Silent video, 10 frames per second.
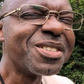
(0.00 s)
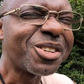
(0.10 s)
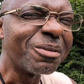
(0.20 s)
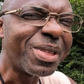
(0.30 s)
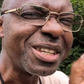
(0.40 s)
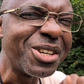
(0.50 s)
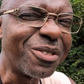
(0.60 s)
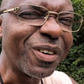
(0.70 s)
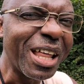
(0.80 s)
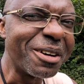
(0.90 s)
Something
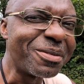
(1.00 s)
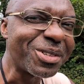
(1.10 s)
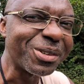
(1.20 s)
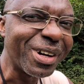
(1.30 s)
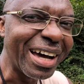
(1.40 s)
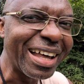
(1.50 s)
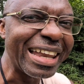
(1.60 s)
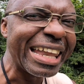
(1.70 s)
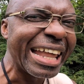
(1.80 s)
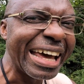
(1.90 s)
new for them
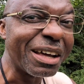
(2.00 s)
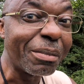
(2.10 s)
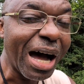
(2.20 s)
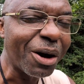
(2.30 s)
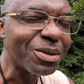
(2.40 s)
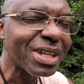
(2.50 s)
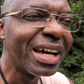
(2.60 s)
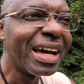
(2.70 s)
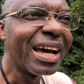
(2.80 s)
to learn about.